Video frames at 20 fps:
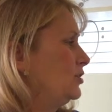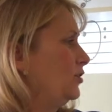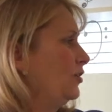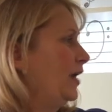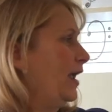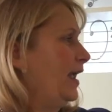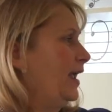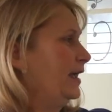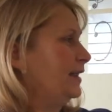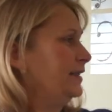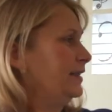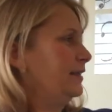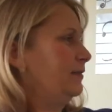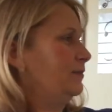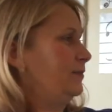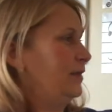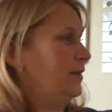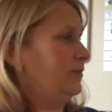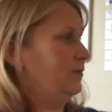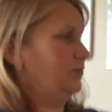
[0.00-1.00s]
Your hand
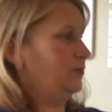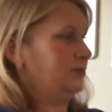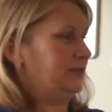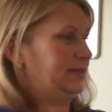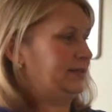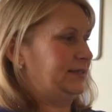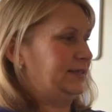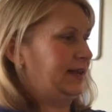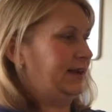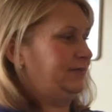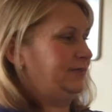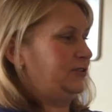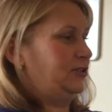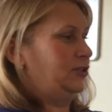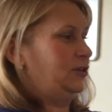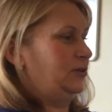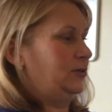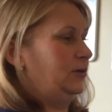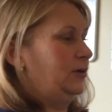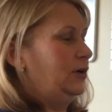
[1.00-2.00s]
can be a music staff
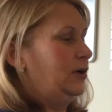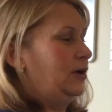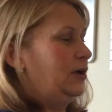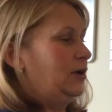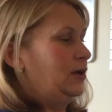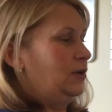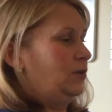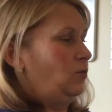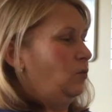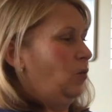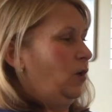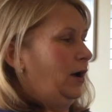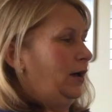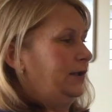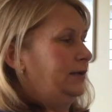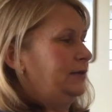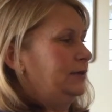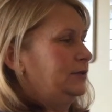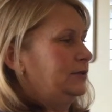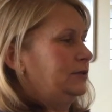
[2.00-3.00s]
too.
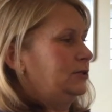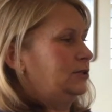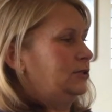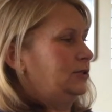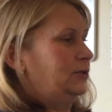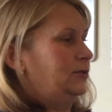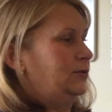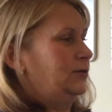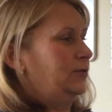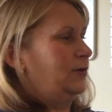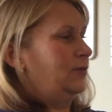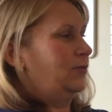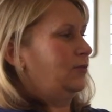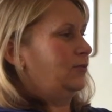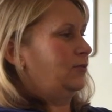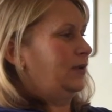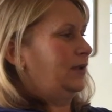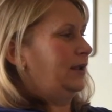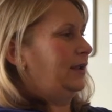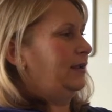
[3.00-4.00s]
One, two,
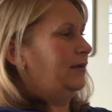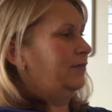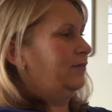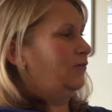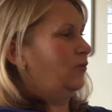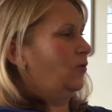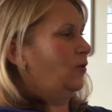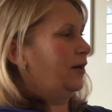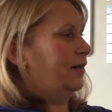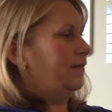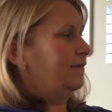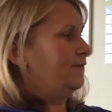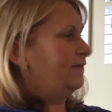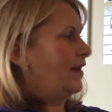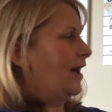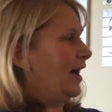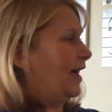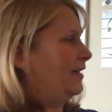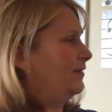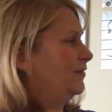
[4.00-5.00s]
three, four,
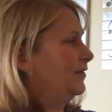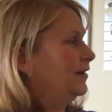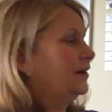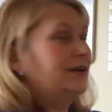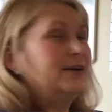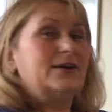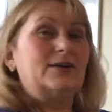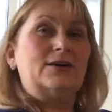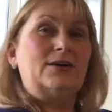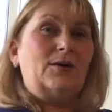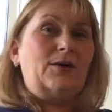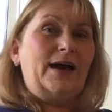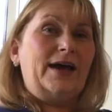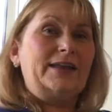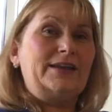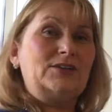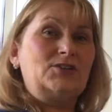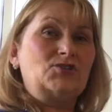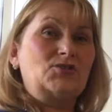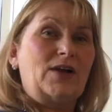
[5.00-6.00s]
five. Go
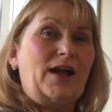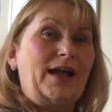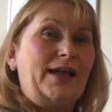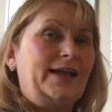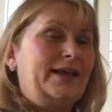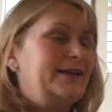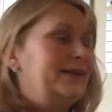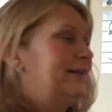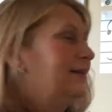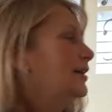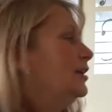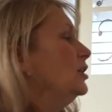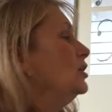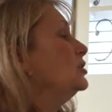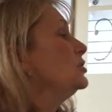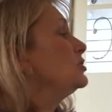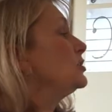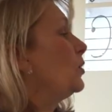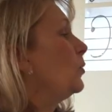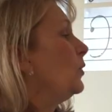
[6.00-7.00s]
ahead and try it.
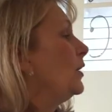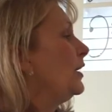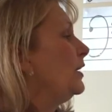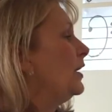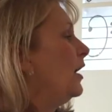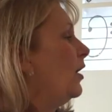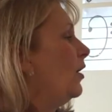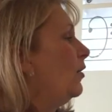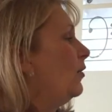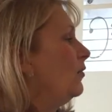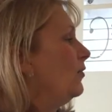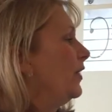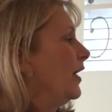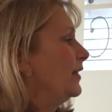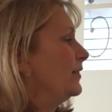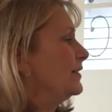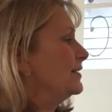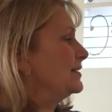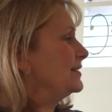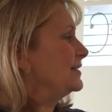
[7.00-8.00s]
So we know
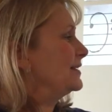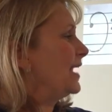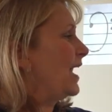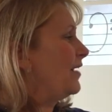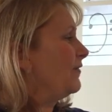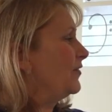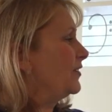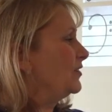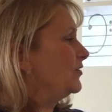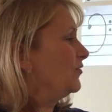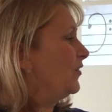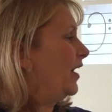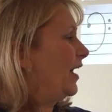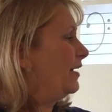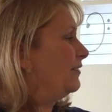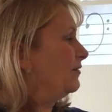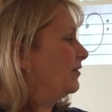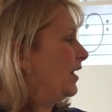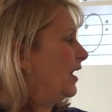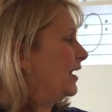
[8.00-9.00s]
that the staff has
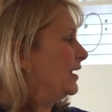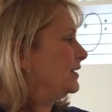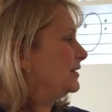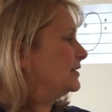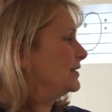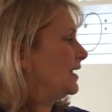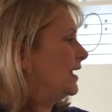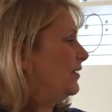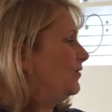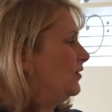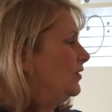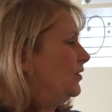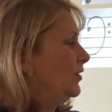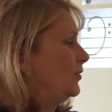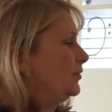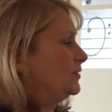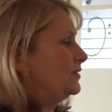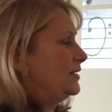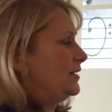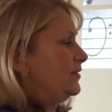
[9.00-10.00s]
five lines and the
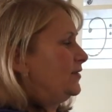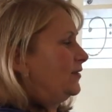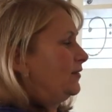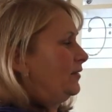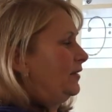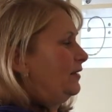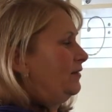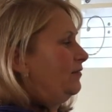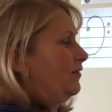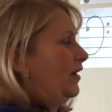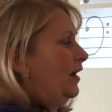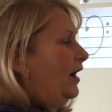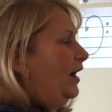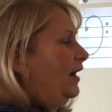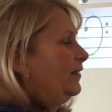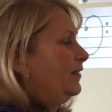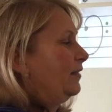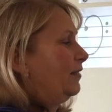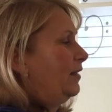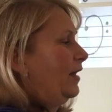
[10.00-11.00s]
notes either live
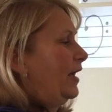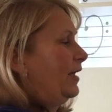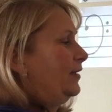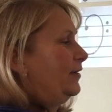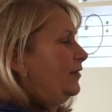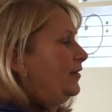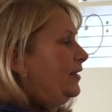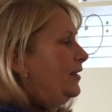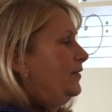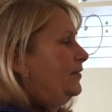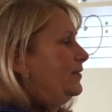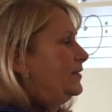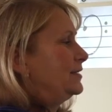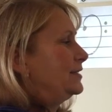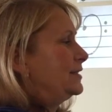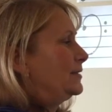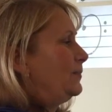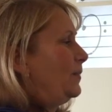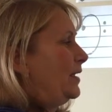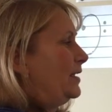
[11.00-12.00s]
on the line or in the
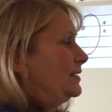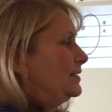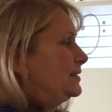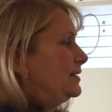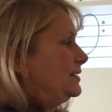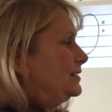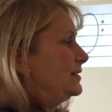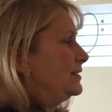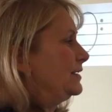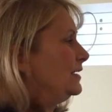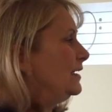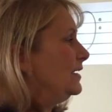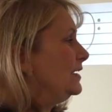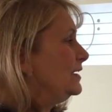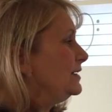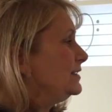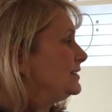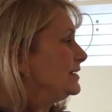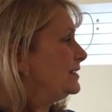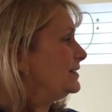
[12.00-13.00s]
spaces.
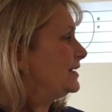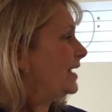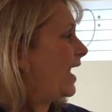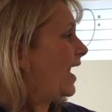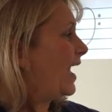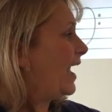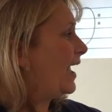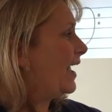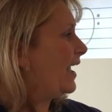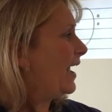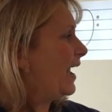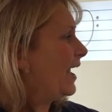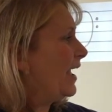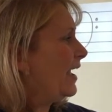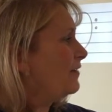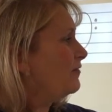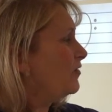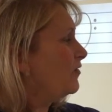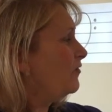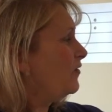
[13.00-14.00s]
Today, I
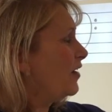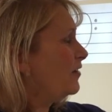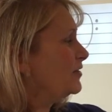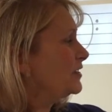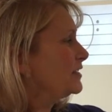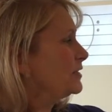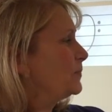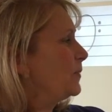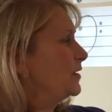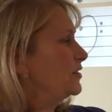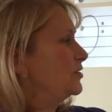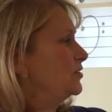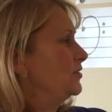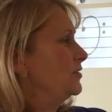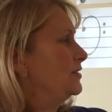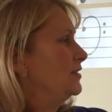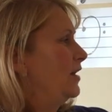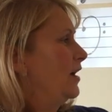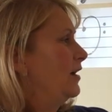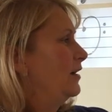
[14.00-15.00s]
have a very special
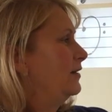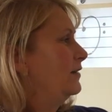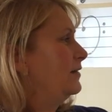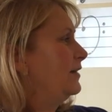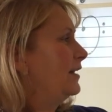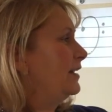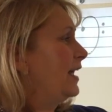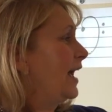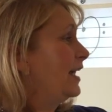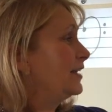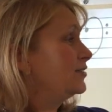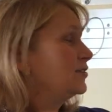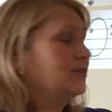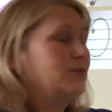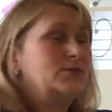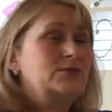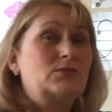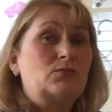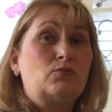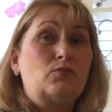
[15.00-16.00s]
song that actually
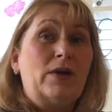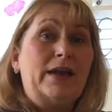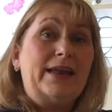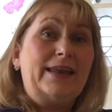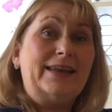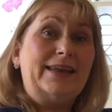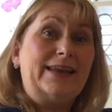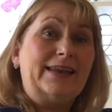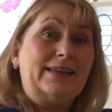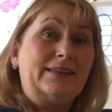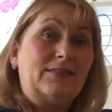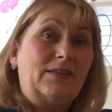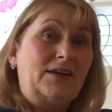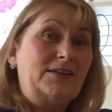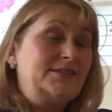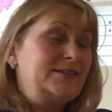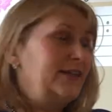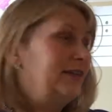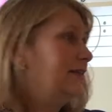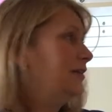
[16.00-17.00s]
was written in
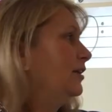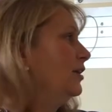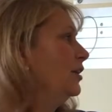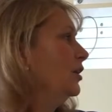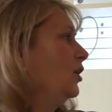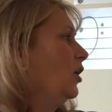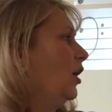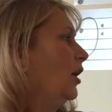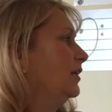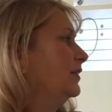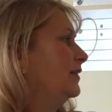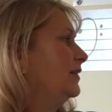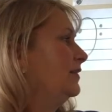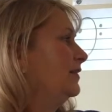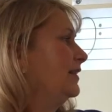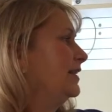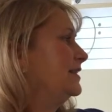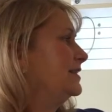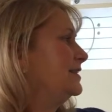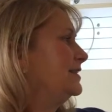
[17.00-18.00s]
London called
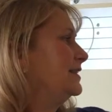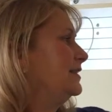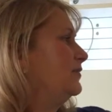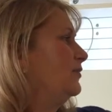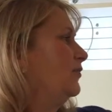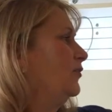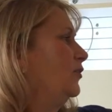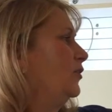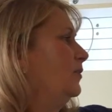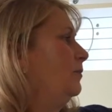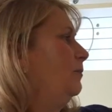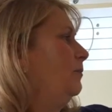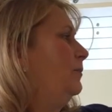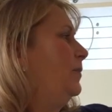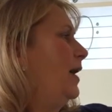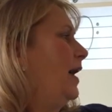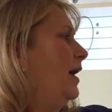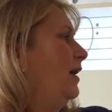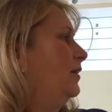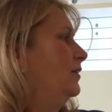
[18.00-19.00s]
Listen for
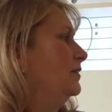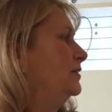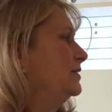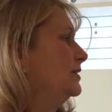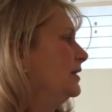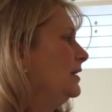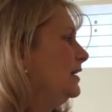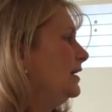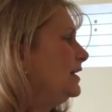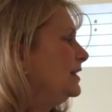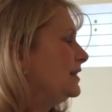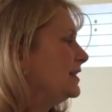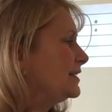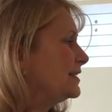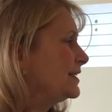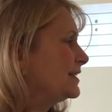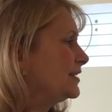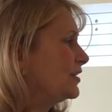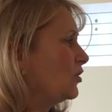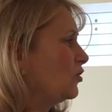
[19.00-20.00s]
Bells. This
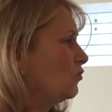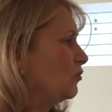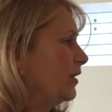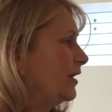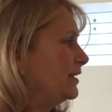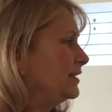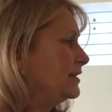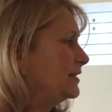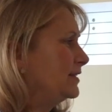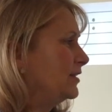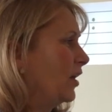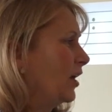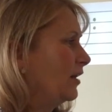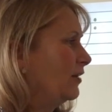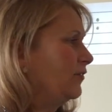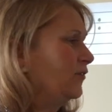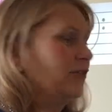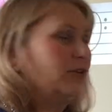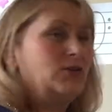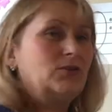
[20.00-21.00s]
is a great song
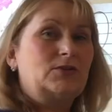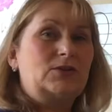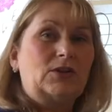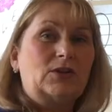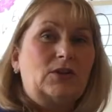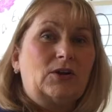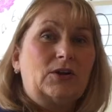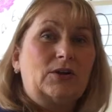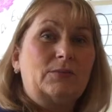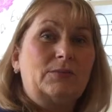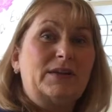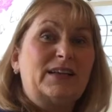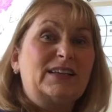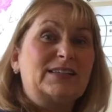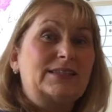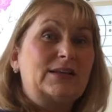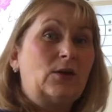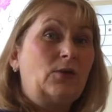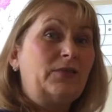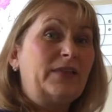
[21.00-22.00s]
for you to learn
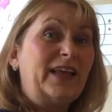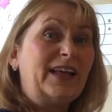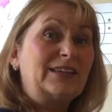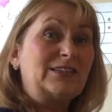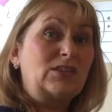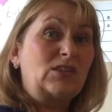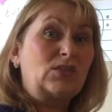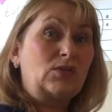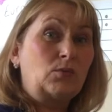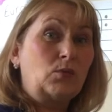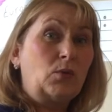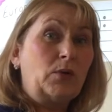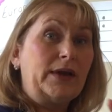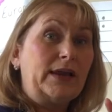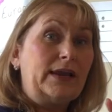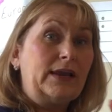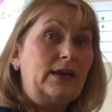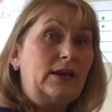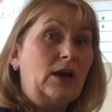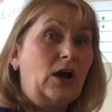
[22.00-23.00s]
because it only has
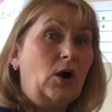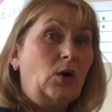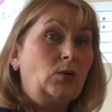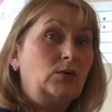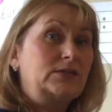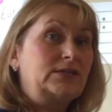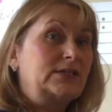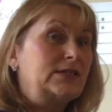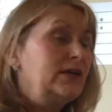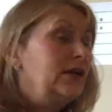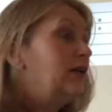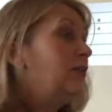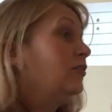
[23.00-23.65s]
three notes.